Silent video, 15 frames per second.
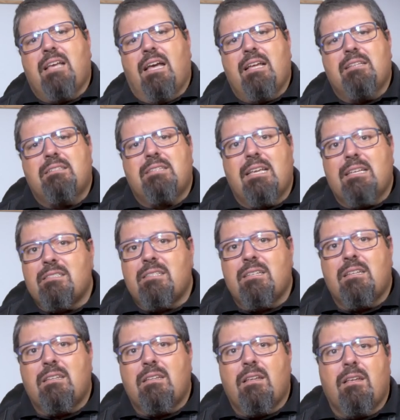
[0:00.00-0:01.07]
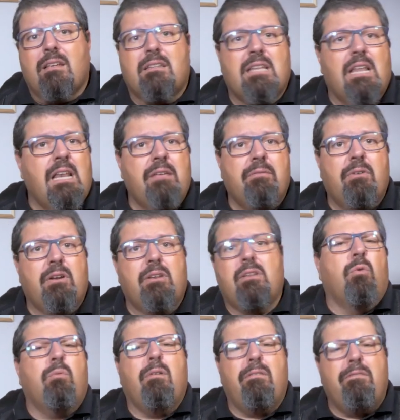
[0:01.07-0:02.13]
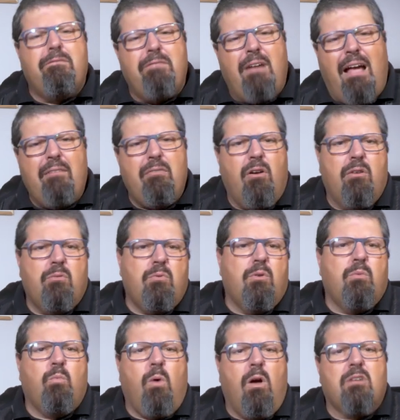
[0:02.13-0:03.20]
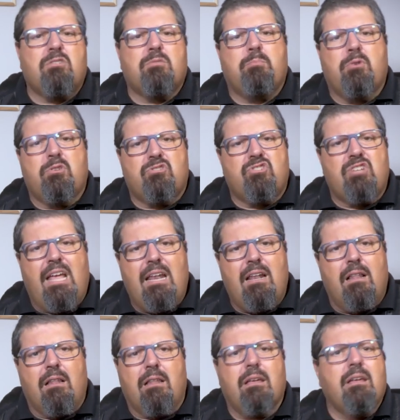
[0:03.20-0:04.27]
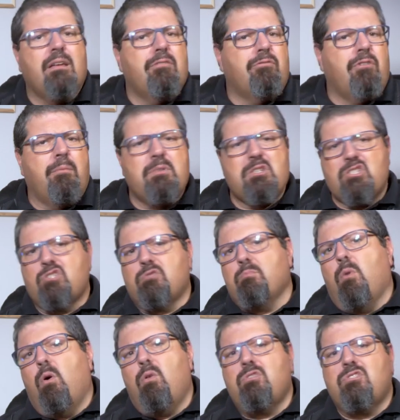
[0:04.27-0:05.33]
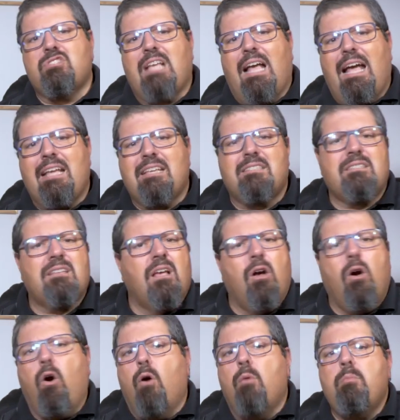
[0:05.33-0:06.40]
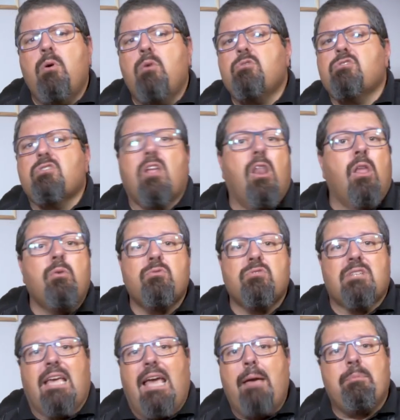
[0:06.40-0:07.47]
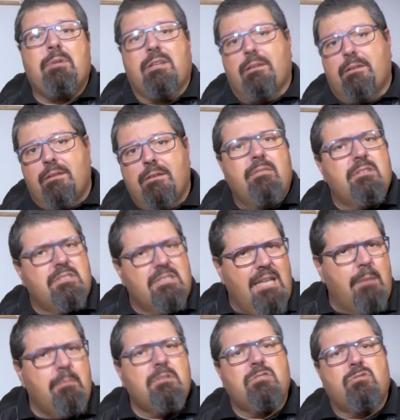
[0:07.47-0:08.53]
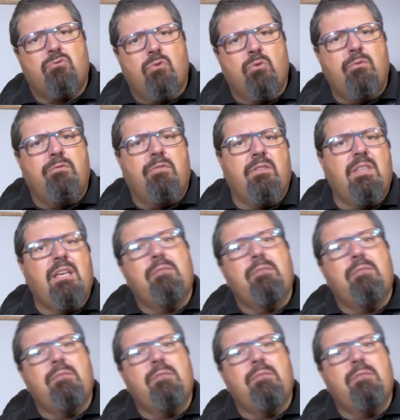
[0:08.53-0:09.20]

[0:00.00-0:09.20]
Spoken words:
I tested delivered over 500 watts per channel from a small size, almost closed cabinet. The same is true for the